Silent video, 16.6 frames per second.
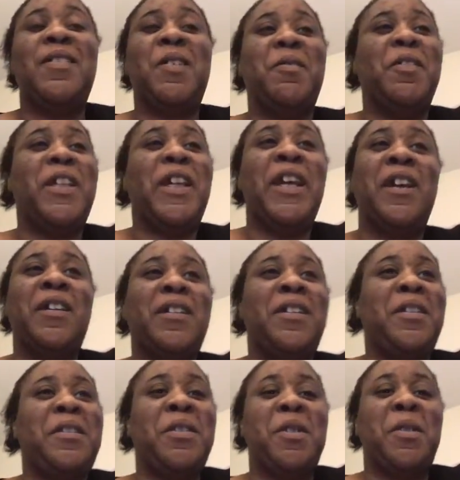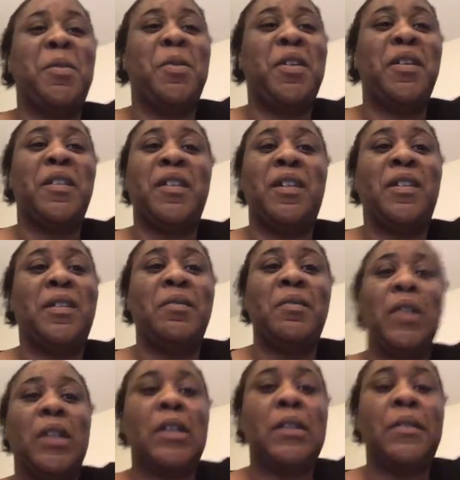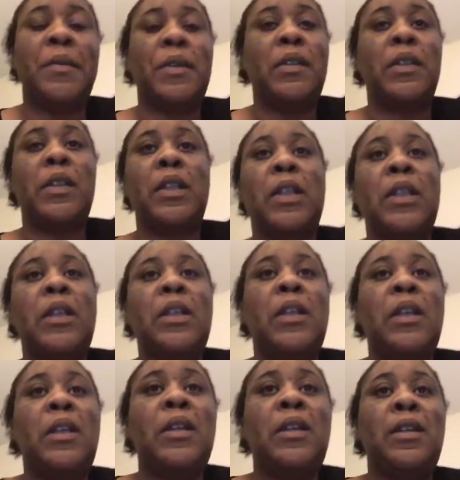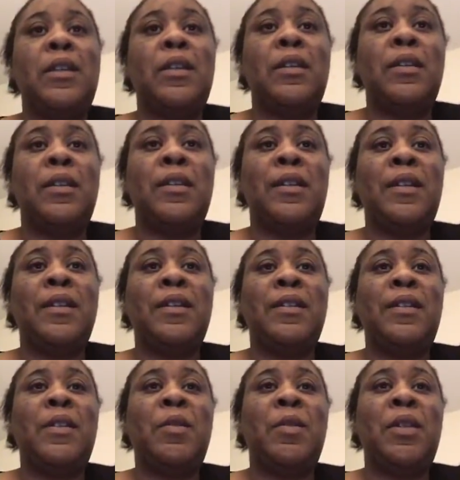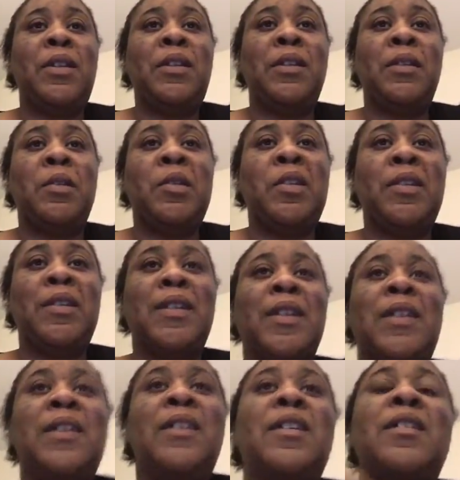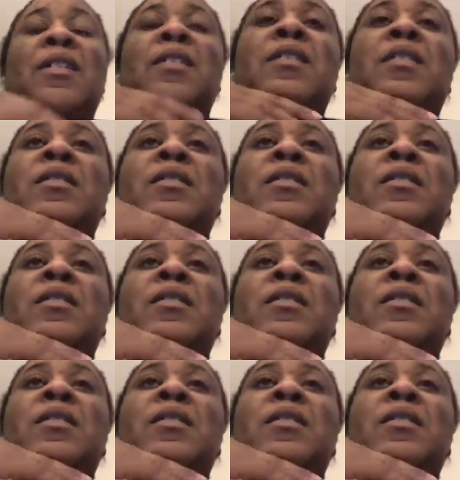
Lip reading: reality show worthy sometimes. The things that we do is like,